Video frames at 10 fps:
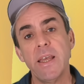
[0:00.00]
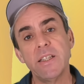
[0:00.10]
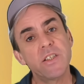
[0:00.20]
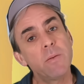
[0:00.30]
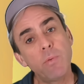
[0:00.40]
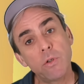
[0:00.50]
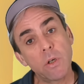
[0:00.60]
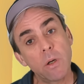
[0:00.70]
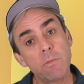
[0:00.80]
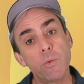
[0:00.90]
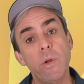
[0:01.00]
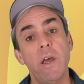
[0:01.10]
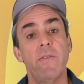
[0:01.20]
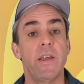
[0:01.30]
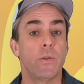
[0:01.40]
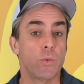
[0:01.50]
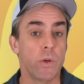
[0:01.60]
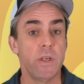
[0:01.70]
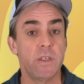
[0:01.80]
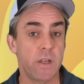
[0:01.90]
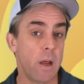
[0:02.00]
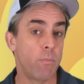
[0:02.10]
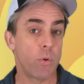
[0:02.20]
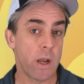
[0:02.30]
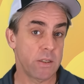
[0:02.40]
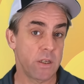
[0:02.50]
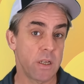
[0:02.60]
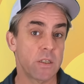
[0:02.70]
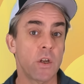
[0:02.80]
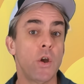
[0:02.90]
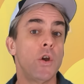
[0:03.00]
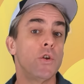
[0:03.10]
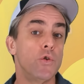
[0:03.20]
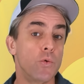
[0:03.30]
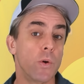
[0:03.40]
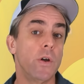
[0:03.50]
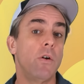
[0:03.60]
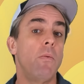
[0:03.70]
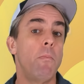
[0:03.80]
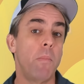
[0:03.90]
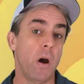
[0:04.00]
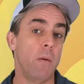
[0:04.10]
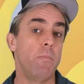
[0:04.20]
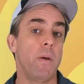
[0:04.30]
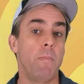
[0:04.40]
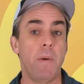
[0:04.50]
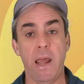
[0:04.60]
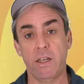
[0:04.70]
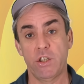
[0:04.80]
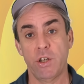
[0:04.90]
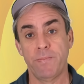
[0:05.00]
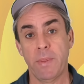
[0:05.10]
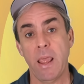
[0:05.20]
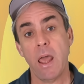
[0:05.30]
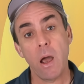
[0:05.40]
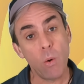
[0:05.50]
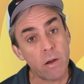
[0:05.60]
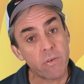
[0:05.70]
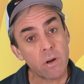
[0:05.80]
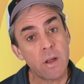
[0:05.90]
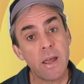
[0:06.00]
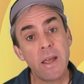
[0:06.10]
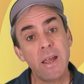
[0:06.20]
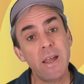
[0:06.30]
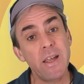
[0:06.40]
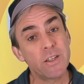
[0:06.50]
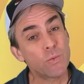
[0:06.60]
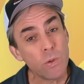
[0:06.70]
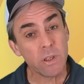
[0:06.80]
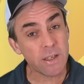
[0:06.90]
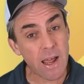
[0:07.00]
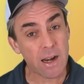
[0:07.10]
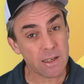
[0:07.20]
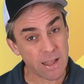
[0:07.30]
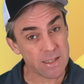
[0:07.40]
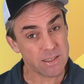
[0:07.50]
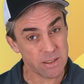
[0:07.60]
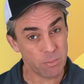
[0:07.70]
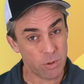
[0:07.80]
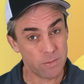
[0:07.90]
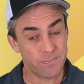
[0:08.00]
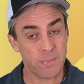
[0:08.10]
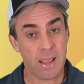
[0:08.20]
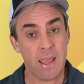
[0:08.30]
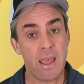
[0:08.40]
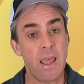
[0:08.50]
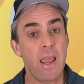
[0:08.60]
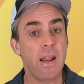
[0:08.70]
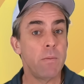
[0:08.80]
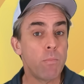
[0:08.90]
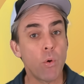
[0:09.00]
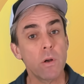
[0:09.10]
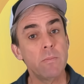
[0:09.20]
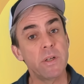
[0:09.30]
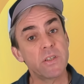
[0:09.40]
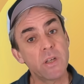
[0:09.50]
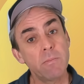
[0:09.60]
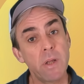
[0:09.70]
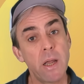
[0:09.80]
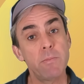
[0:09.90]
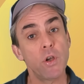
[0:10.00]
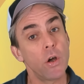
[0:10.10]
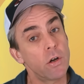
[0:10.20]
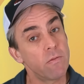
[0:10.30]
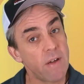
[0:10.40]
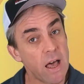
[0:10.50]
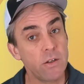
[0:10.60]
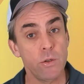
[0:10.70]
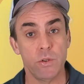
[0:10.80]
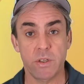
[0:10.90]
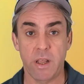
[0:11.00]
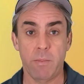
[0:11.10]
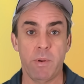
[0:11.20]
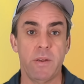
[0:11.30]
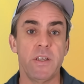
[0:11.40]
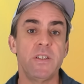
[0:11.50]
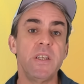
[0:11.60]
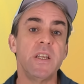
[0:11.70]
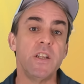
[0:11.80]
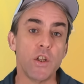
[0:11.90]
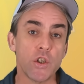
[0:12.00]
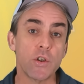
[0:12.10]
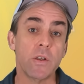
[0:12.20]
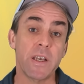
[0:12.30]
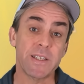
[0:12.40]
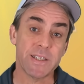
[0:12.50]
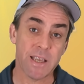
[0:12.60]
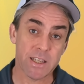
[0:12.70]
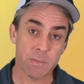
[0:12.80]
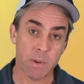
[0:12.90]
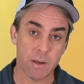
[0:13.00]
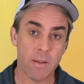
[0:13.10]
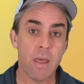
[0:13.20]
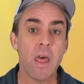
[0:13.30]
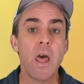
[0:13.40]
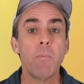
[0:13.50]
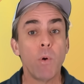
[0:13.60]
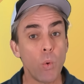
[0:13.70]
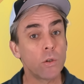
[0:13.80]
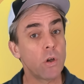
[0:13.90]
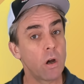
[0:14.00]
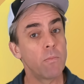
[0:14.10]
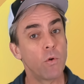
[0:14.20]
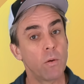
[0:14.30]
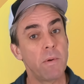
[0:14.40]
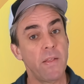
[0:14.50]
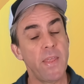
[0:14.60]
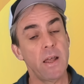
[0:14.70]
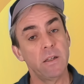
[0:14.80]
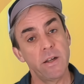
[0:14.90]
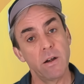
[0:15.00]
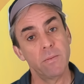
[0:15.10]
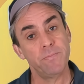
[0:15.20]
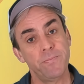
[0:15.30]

In simple terms, we have a 3-step process: drill, pump, patch. However, it's really not that simple. An important but sometimes undervalued step is the initial assessment, but we'll talk more about that later.